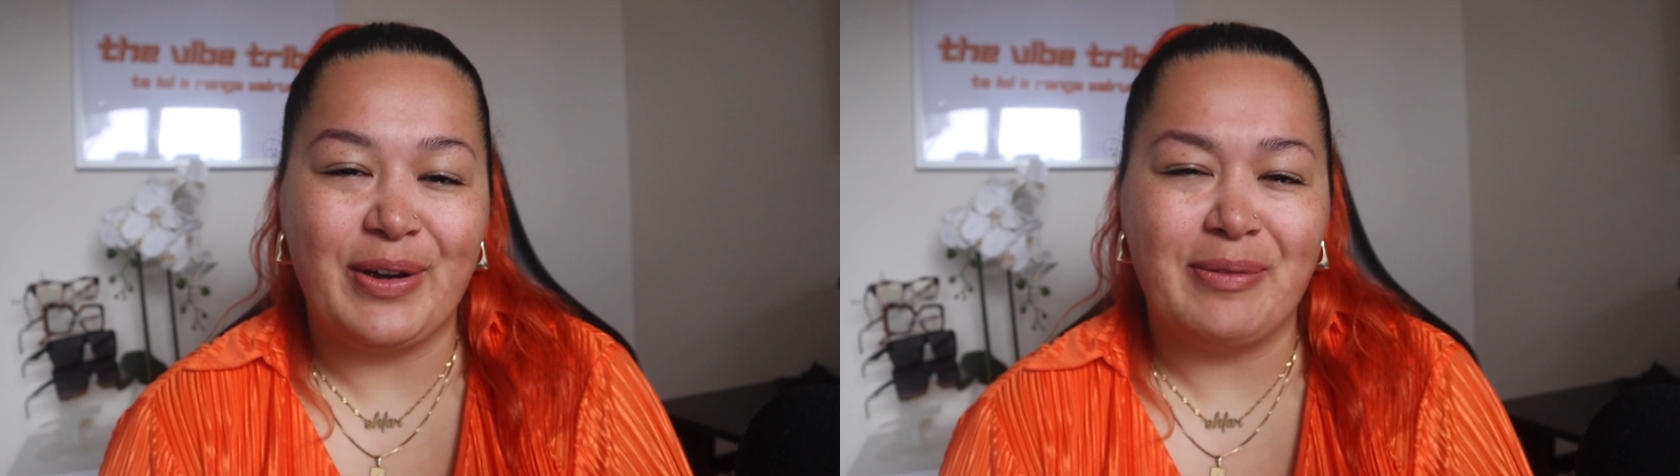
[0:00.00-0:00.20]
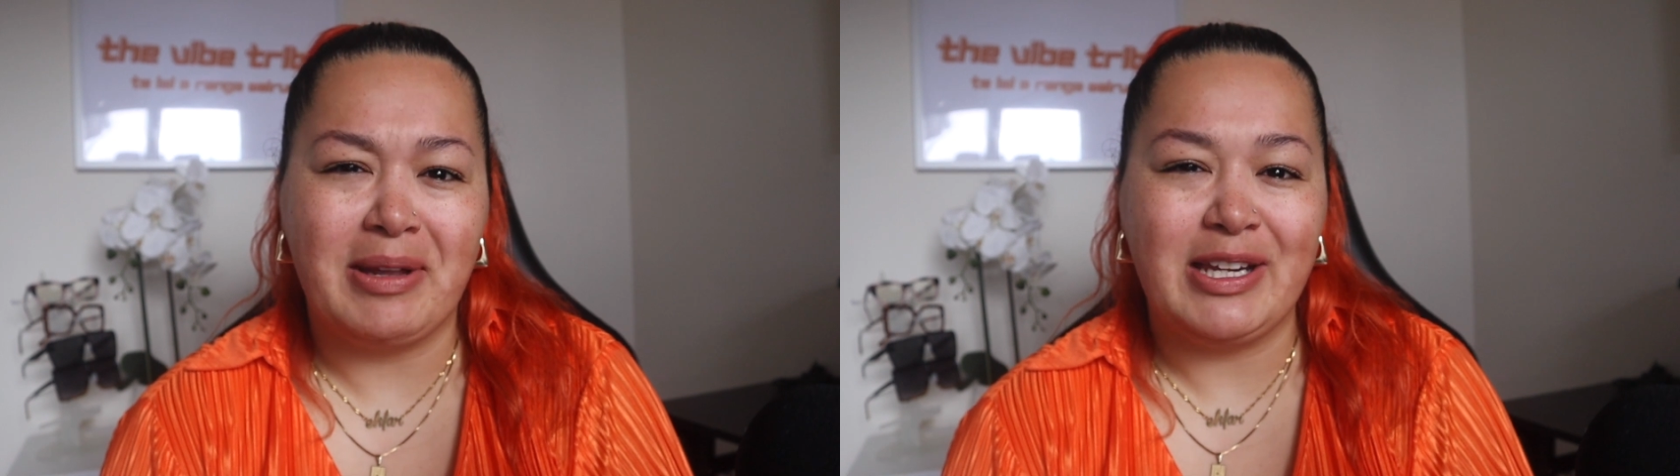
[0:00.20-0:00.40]

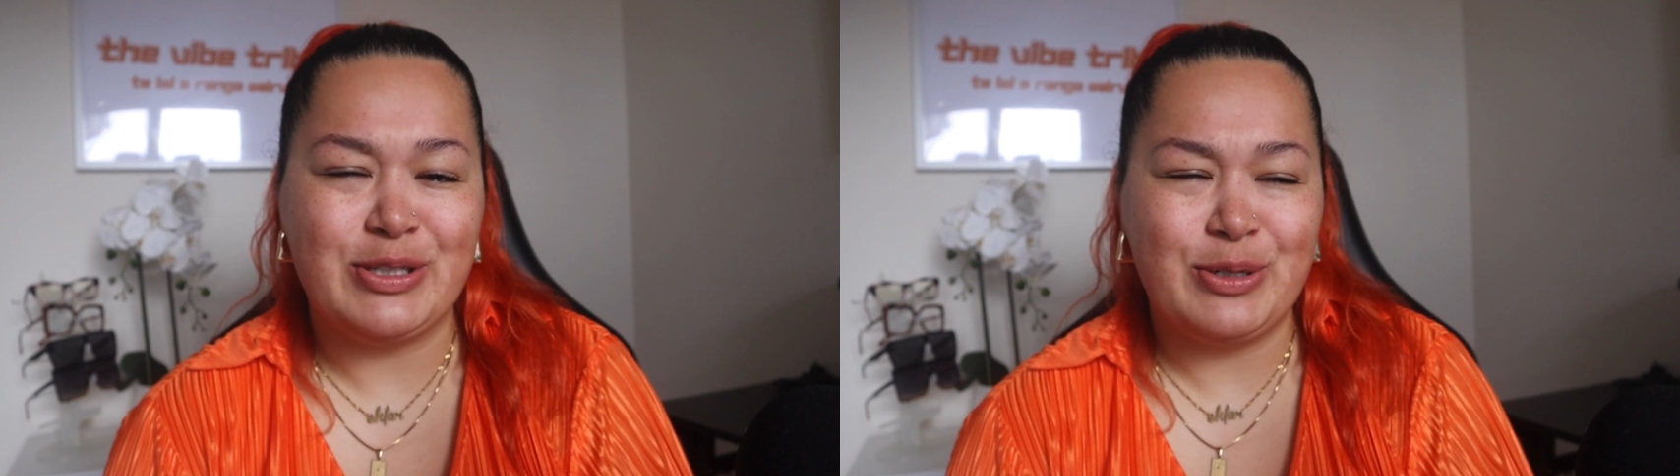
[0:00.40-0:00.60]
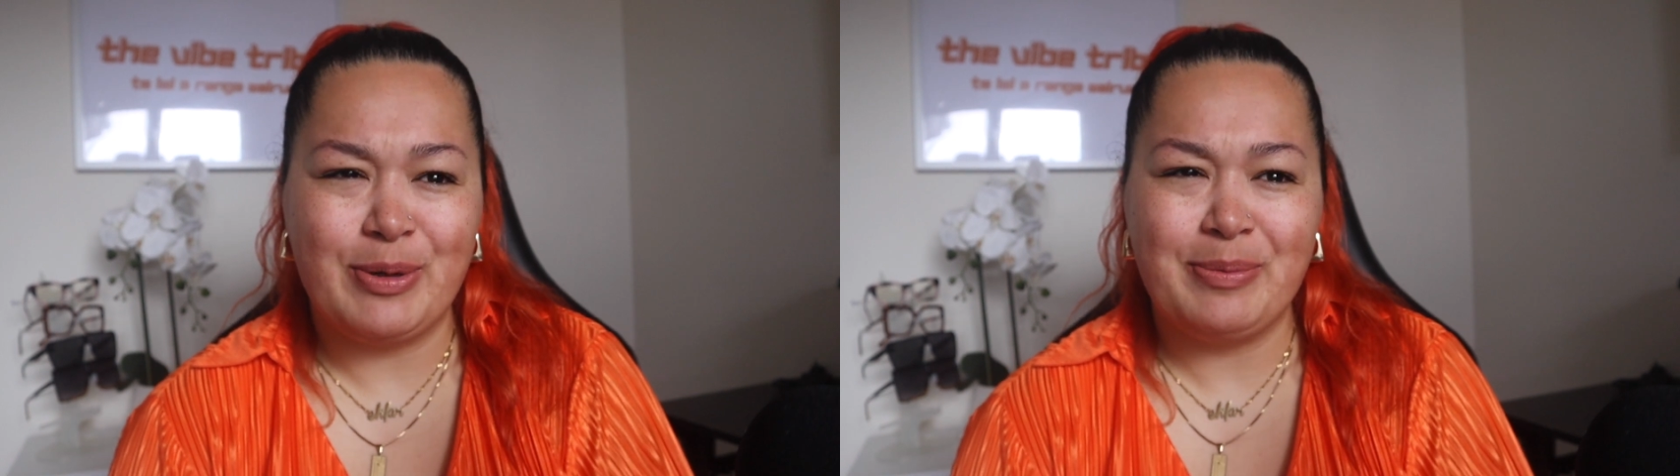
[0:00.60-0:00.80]
I'm like,
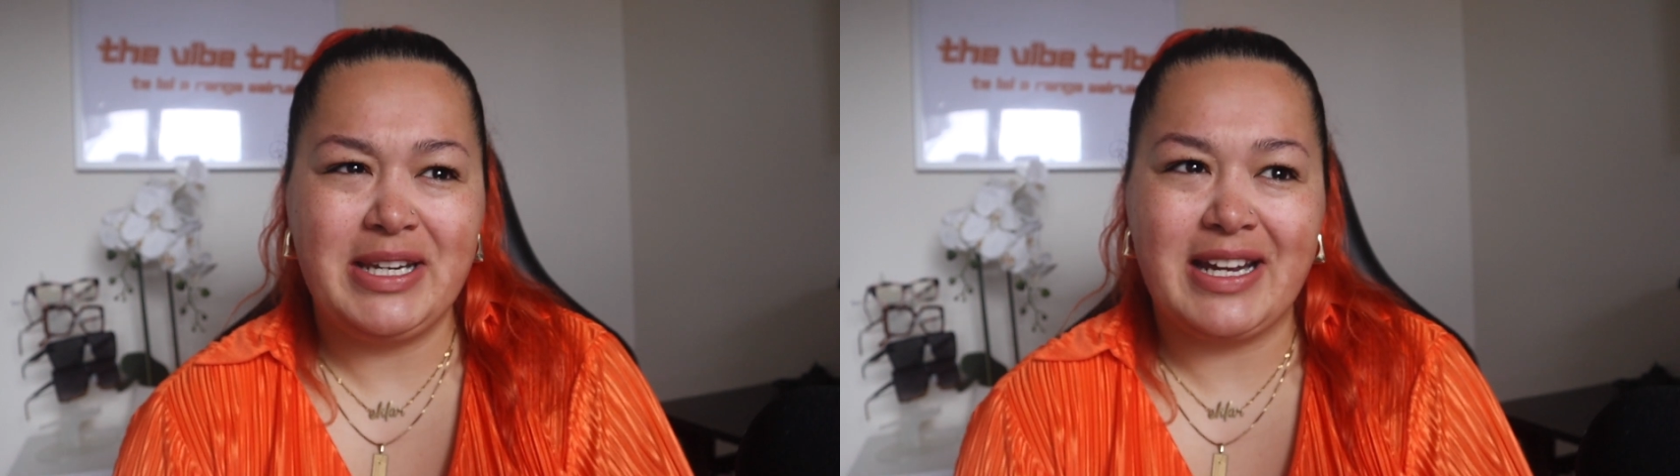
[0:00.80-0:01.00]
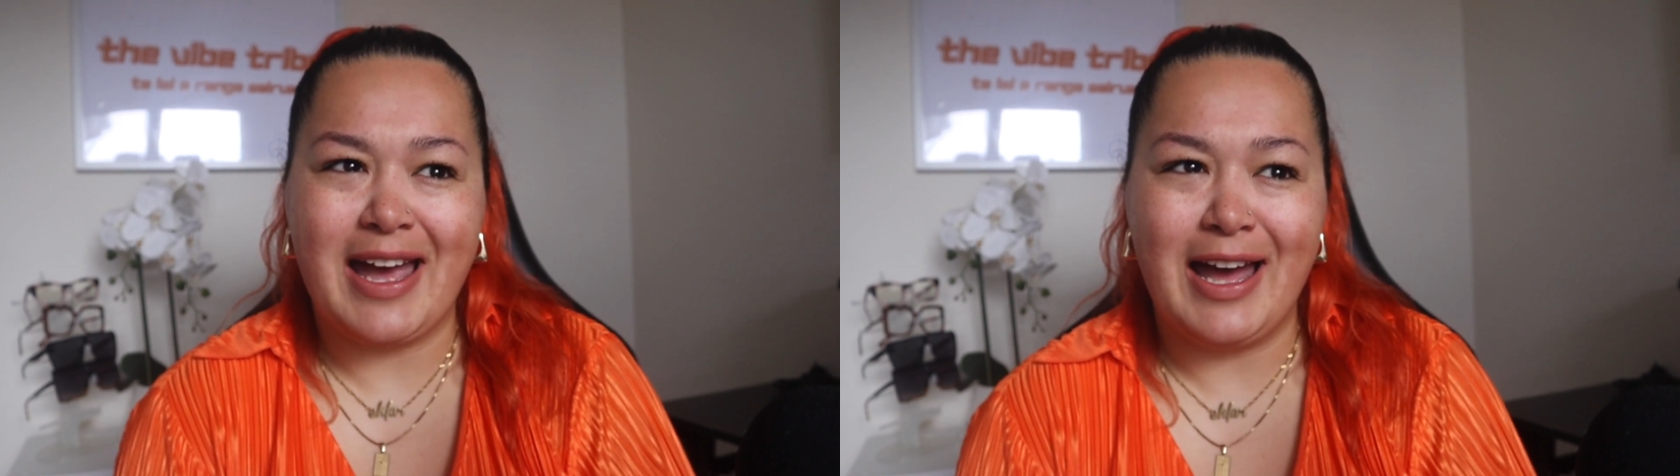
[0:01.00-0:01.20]
do you want me
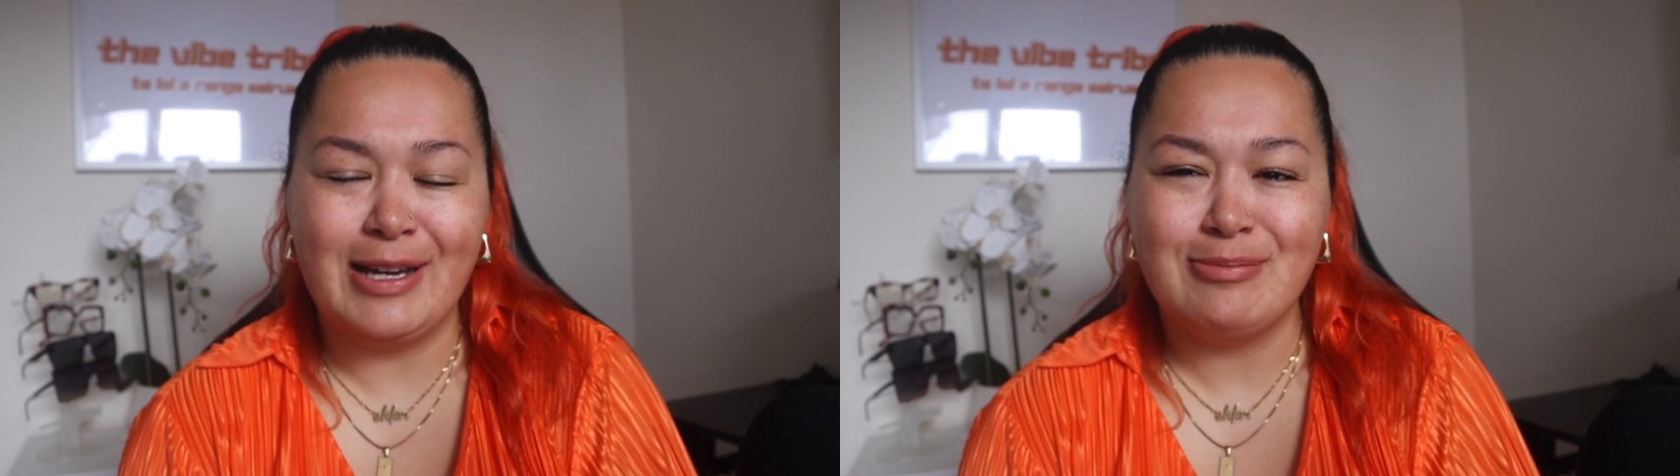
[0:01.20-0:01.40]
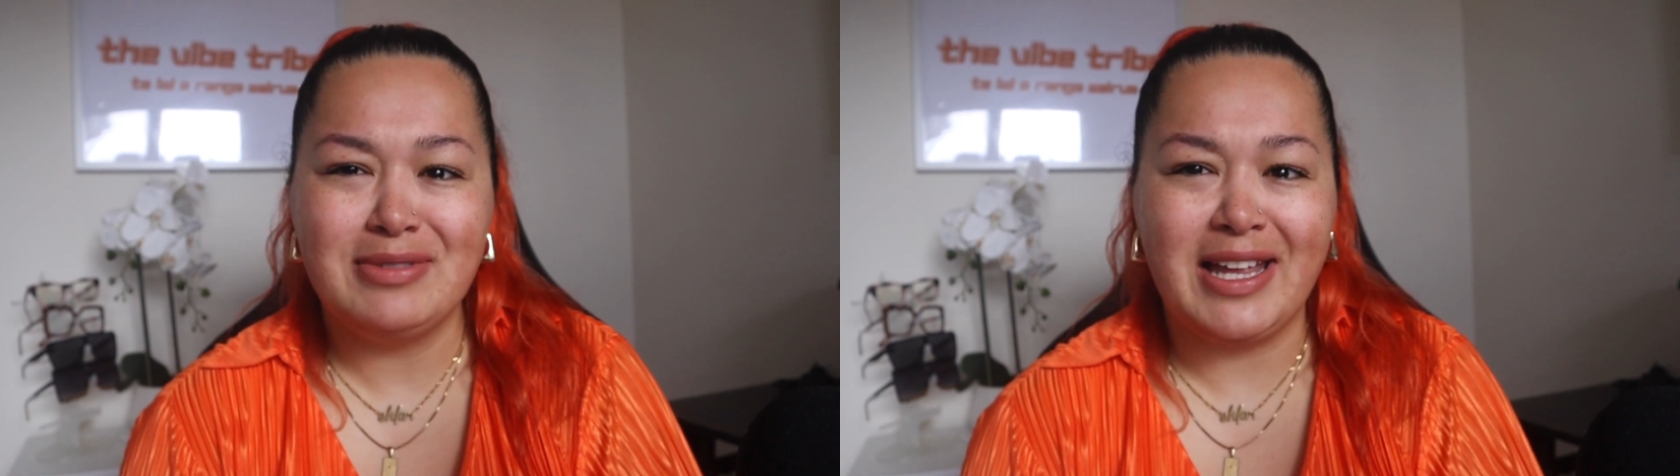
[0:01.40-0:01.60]
to
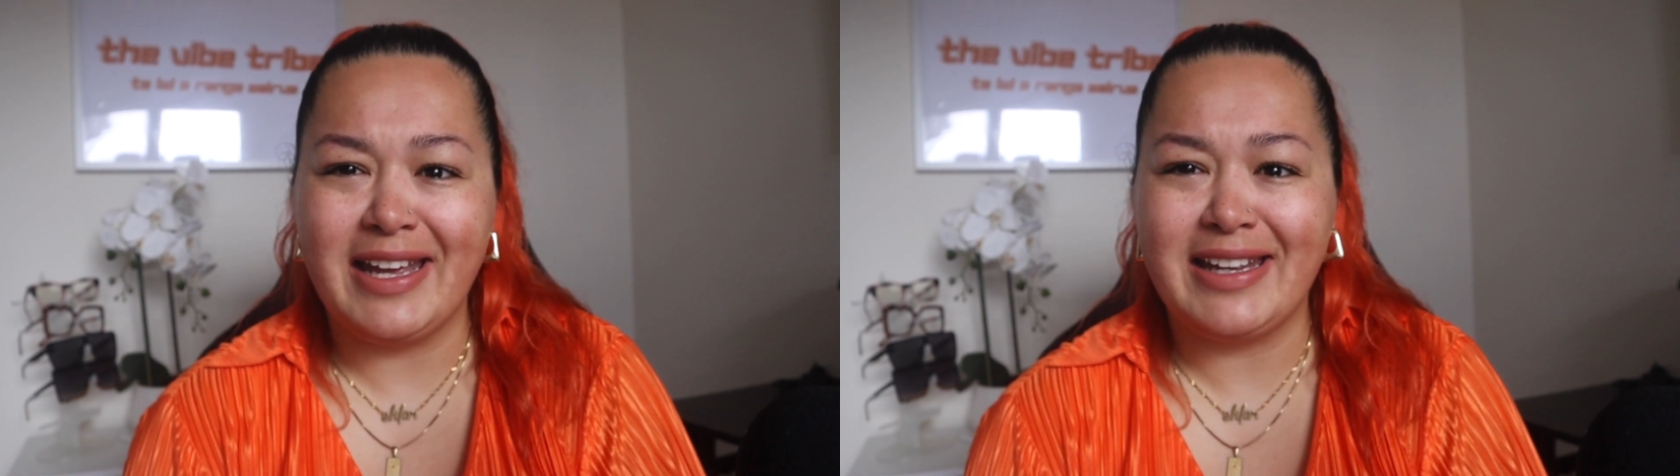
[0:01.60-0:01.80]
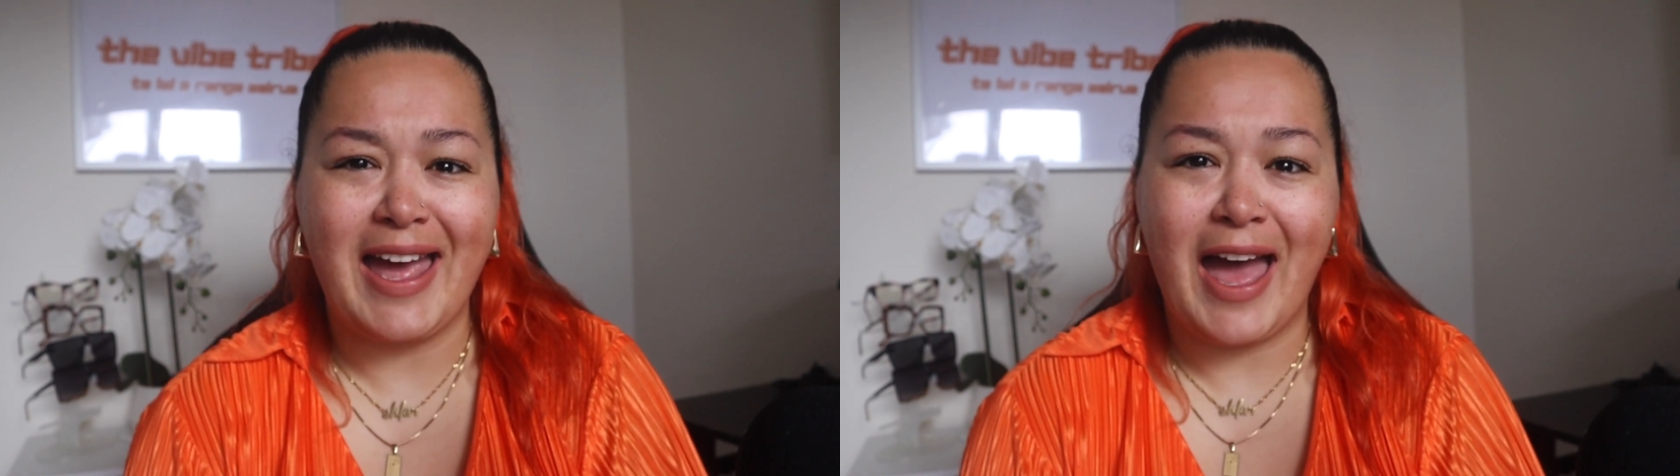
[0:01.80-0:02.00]
come
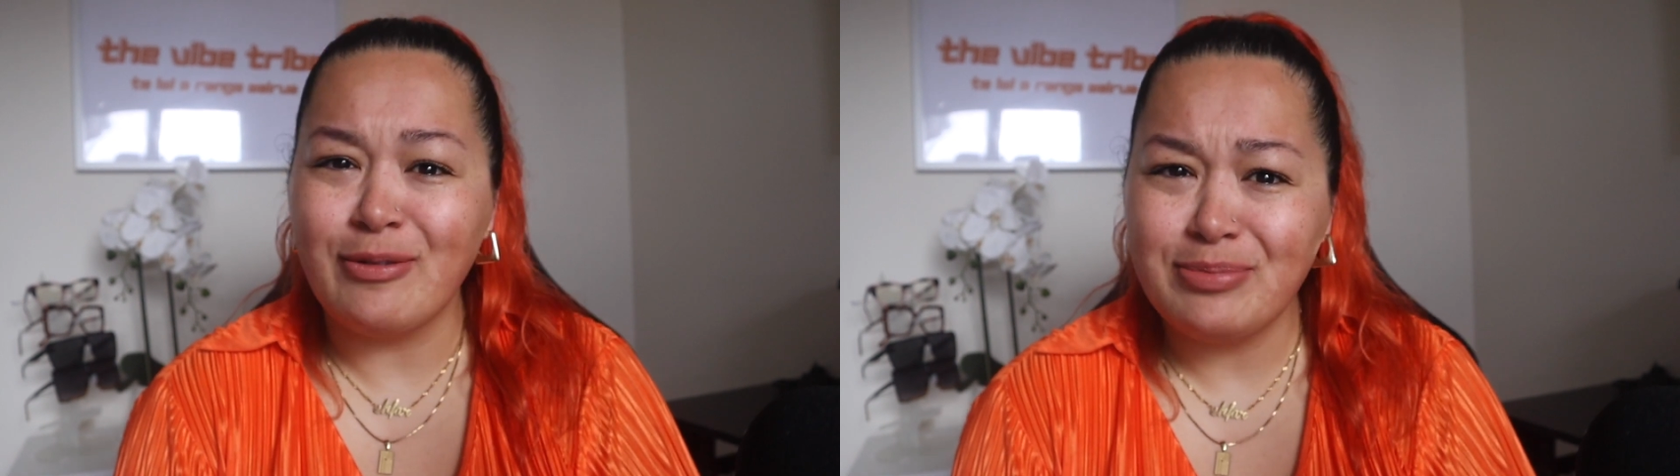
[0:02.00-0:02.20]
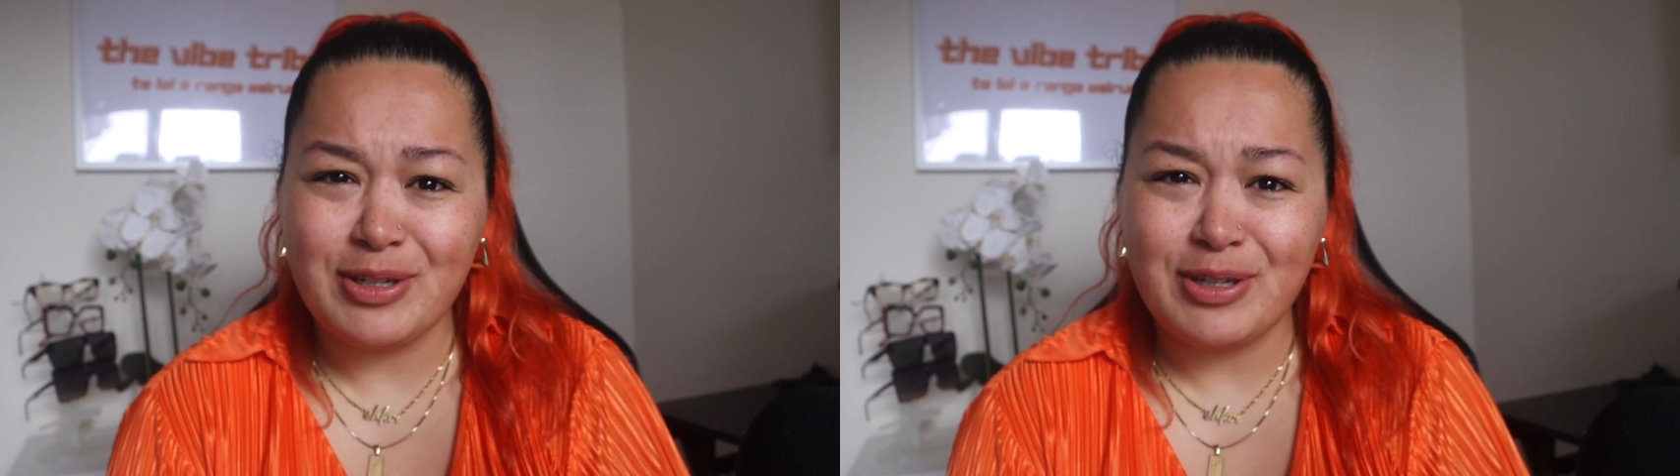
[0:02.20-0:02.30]
like help